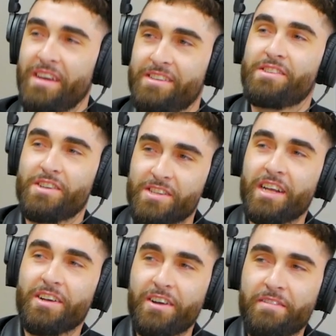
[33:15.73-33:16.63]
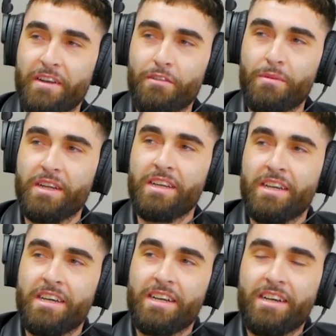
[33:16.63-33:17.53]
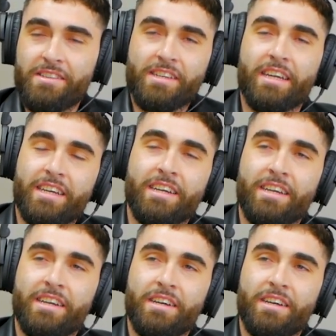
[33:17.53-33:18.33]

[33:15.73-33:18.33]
It just starts kind of going off to everybody, and I was like